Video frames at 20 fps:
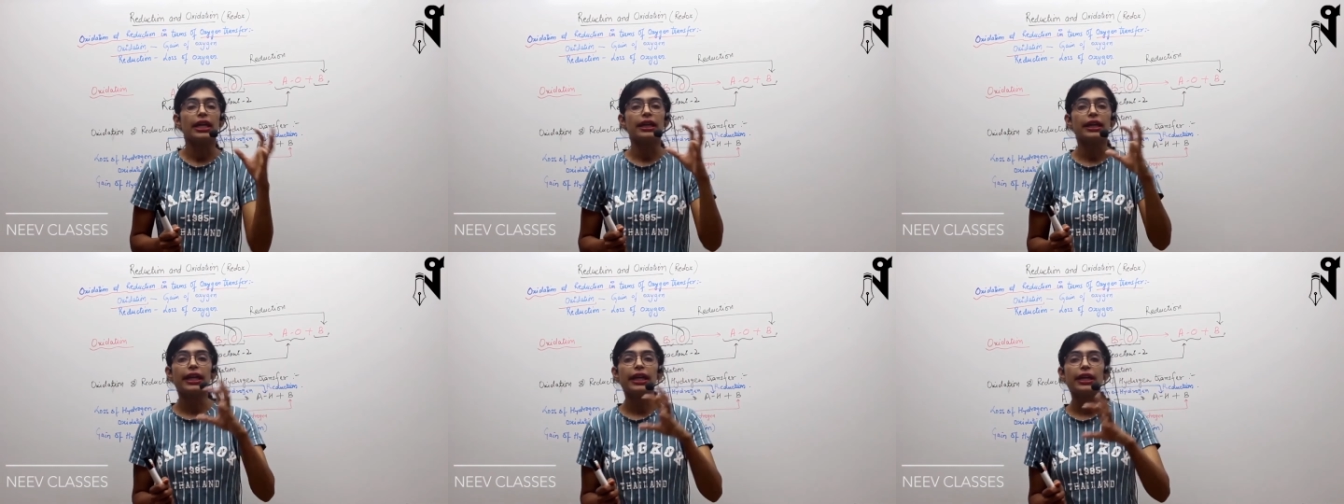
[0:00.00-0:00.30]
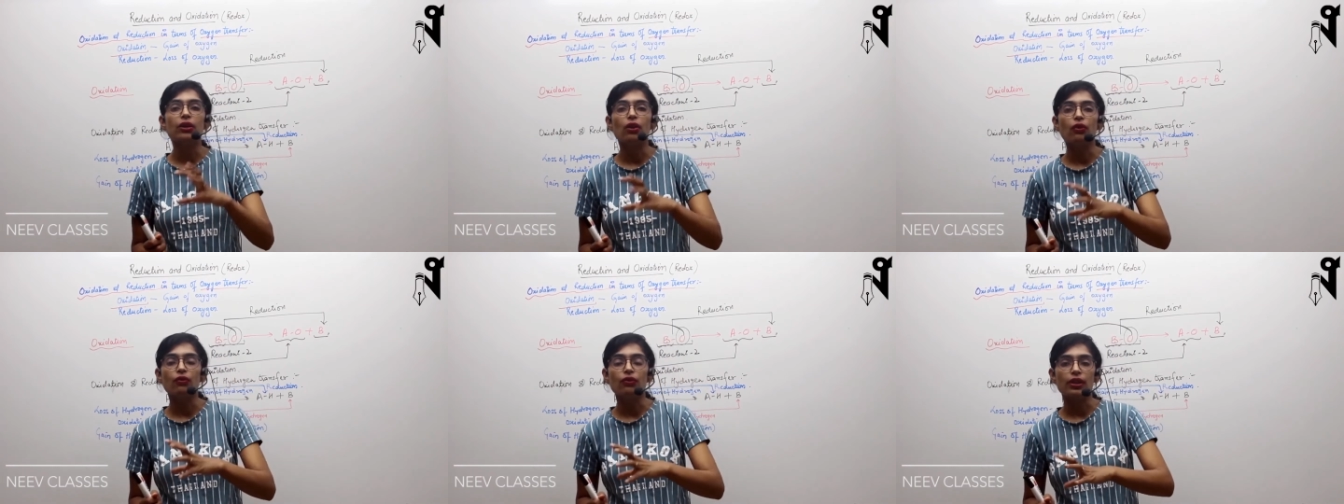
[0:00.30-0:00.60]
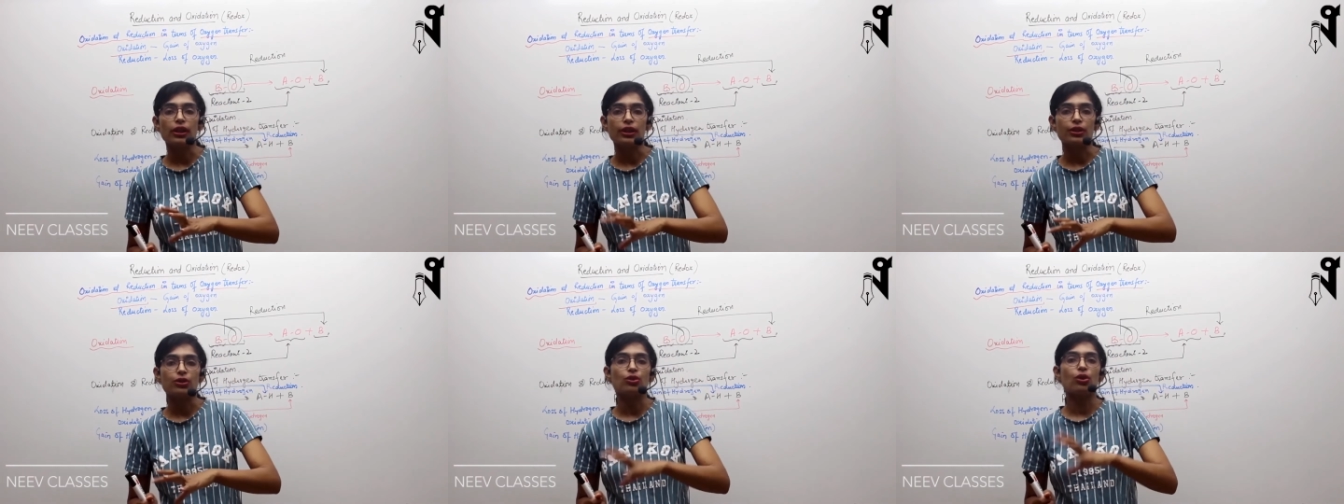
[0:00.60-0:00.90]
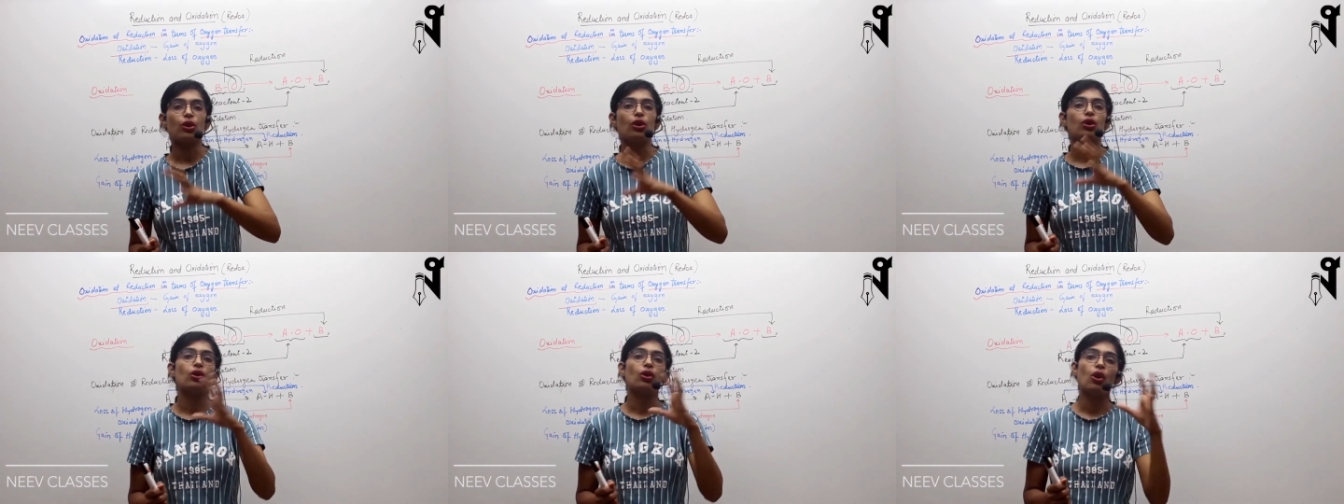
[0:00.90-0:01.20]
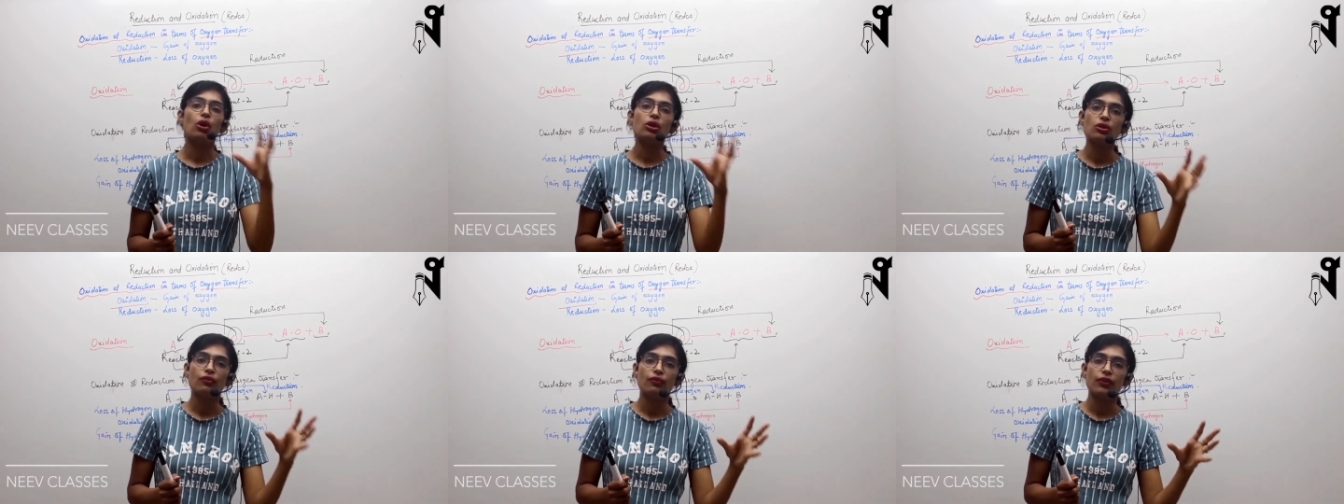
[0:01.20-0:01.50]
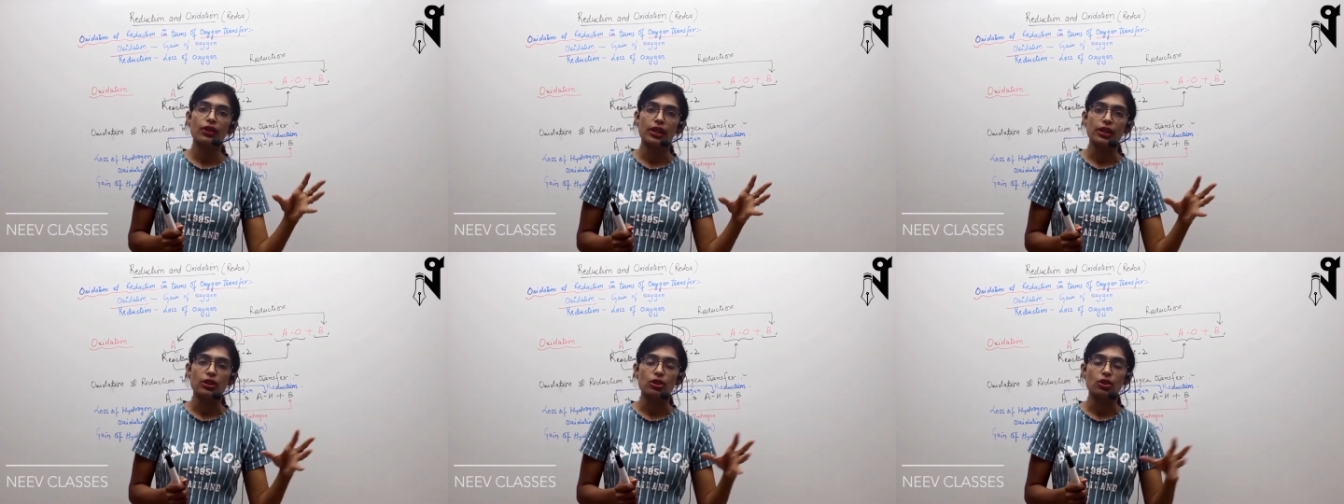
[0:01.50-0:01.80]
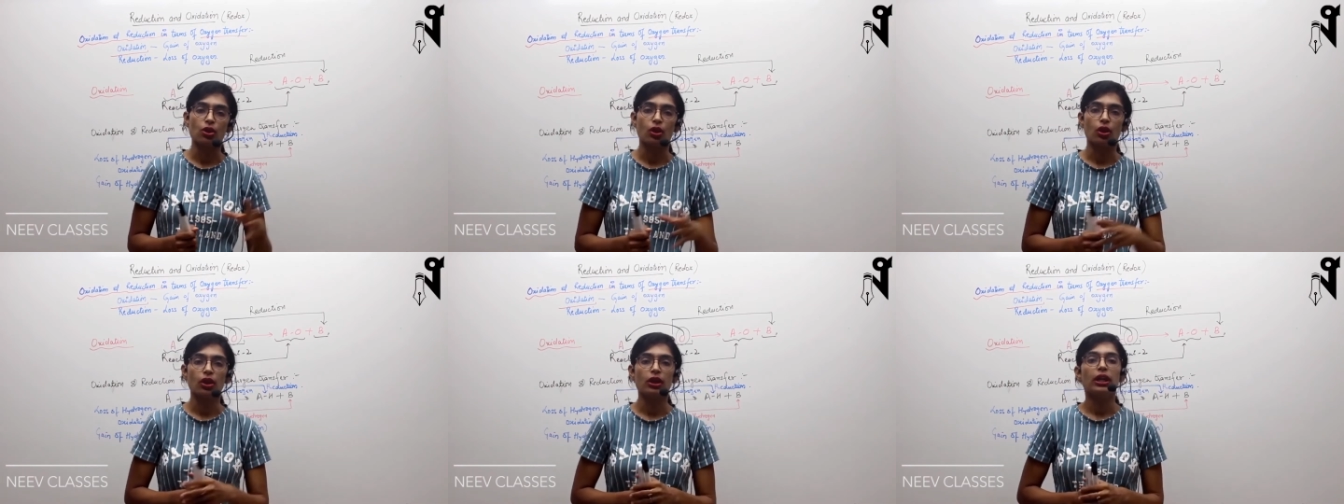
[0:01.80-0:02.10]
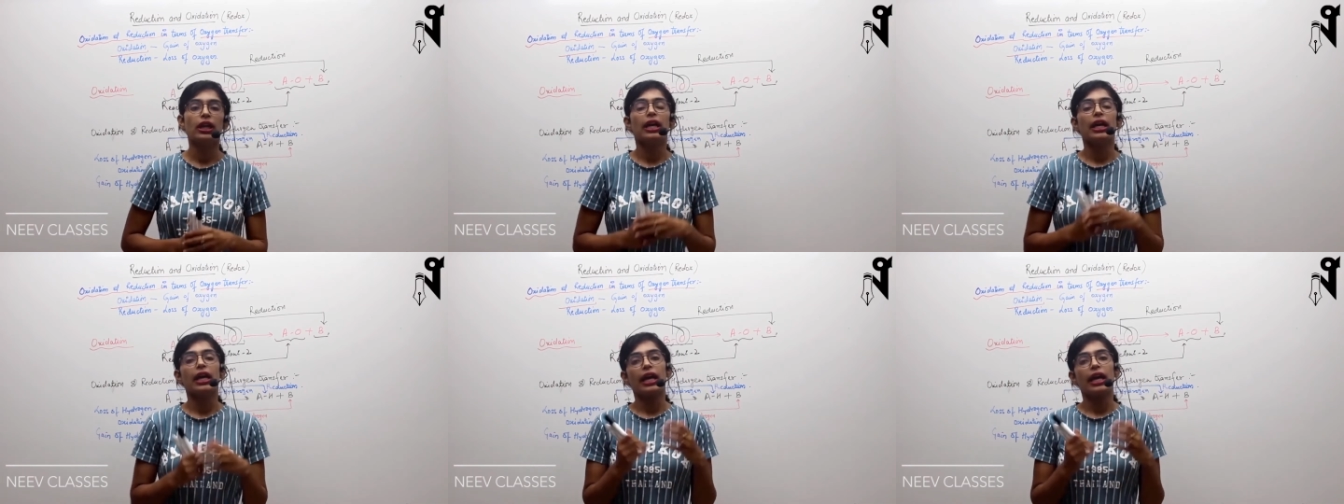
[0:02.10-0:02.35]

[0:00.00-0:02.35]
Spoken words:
gain of electron, loss of electron,